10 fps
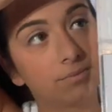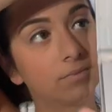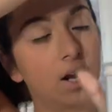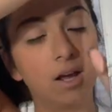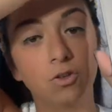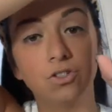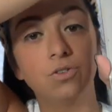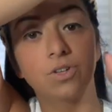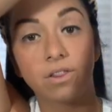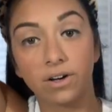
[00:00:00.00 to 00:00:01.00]
I also
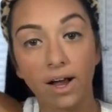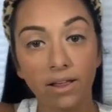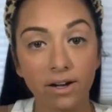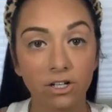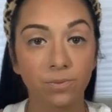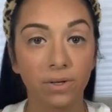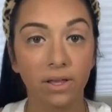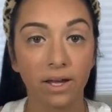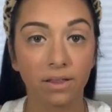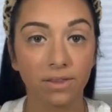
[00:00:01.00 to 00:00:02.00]
use other highlighters, but
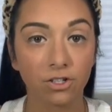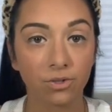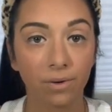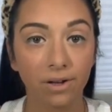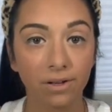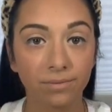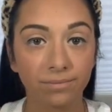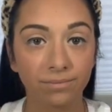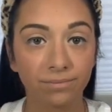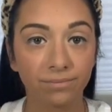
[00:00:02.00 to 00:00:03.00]
like this one
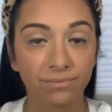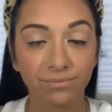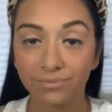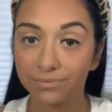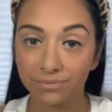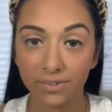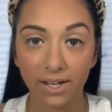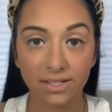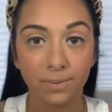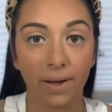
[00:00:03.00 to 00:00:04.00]

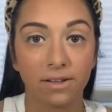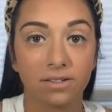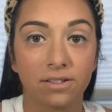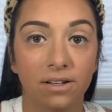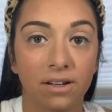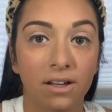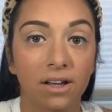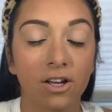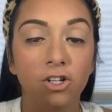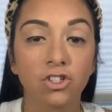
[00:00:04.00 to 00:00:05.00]
is the best.
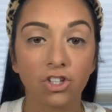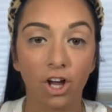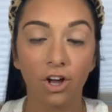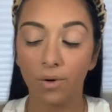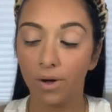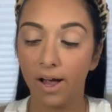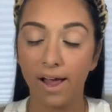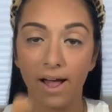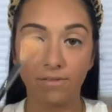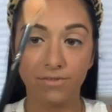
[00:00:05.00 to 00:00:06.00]
So I
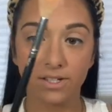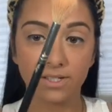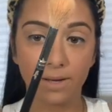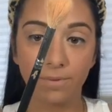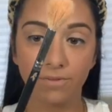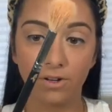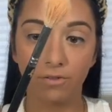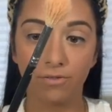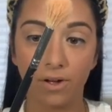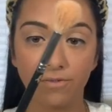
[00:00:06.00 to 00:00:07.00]
have this type of little
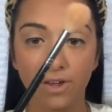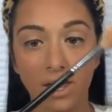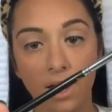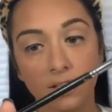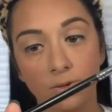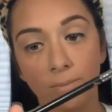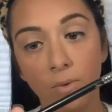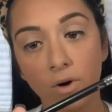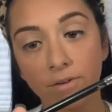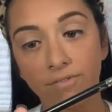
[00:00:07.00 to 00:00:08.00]
fluffy, it's
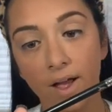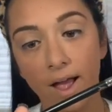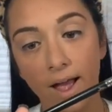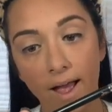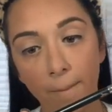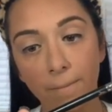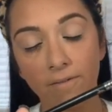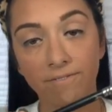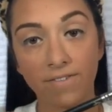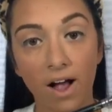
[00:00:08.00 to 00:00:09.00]
Morphe
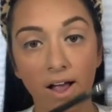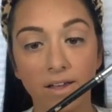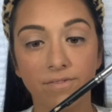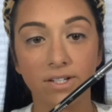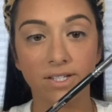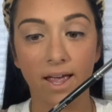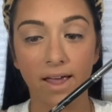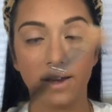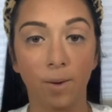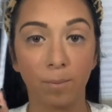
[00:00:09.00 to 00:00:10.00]

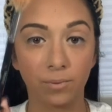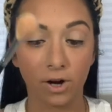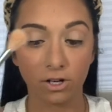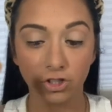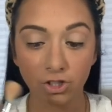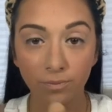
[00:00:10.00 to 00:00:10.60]
M510 brush.